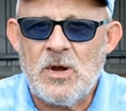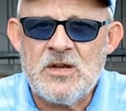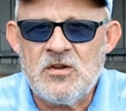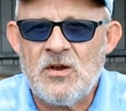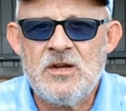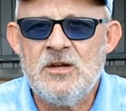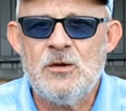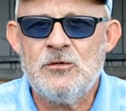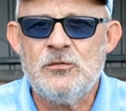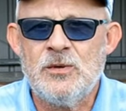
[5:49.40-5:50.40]
my entire
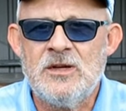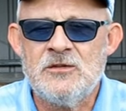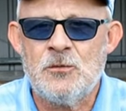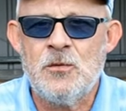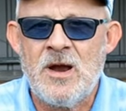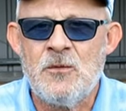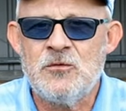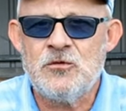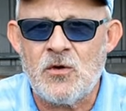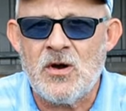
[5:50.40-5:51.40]
golf swing is
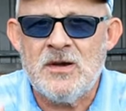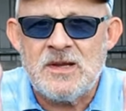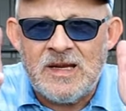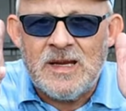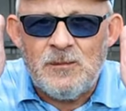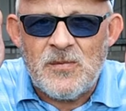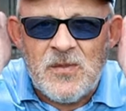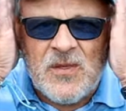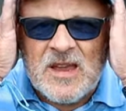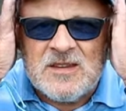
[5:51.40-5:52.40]
around trying to keep
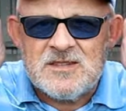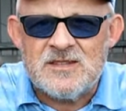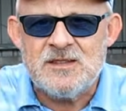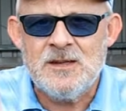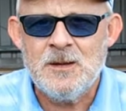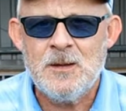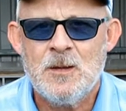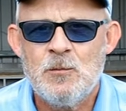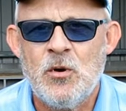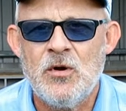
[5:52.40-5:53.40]
this
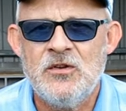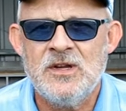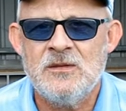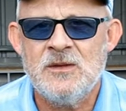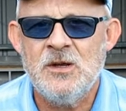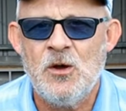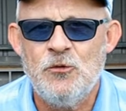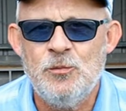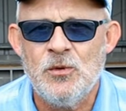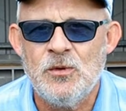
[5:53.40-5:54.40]
pointing at the
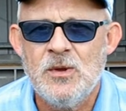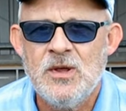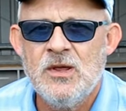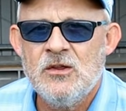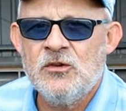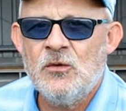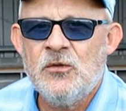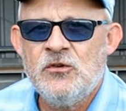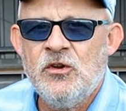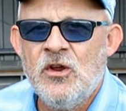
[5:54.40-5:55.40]
golf ball, so
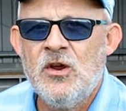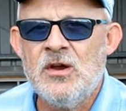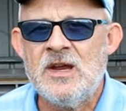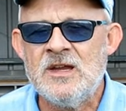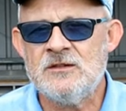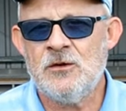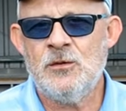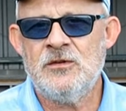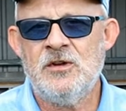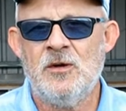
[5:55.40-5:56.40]
the turn is
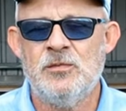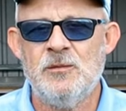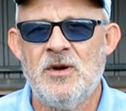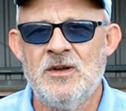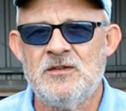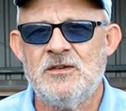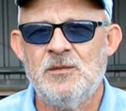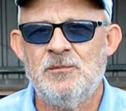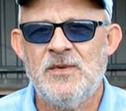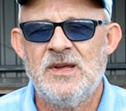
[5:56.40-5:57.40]
always
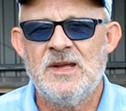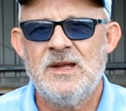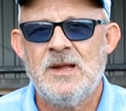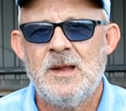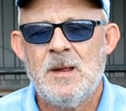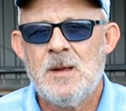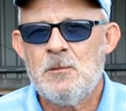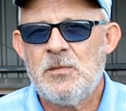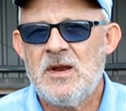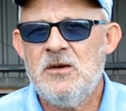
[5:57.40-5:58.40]
compromised.
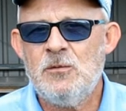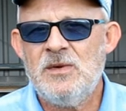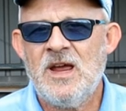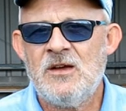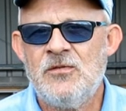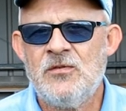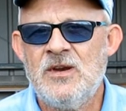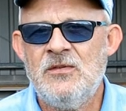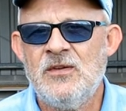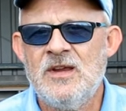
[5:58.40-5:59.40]
But I normally have
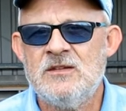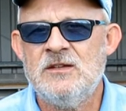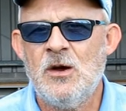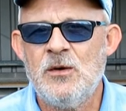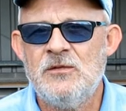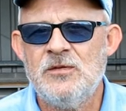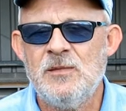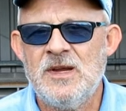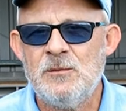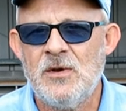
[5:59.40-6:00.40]
three things going for
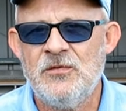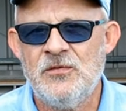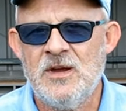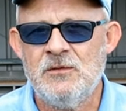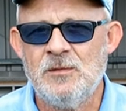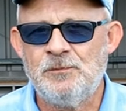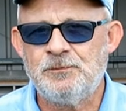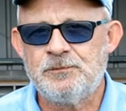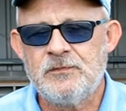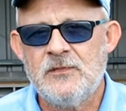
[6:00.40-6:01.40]
me in my favour.
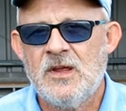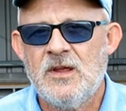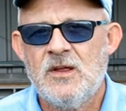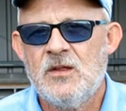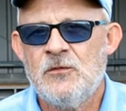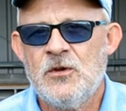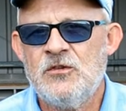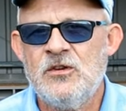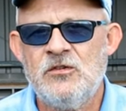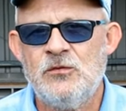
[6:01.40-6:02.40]

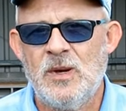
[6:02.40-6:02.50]
First is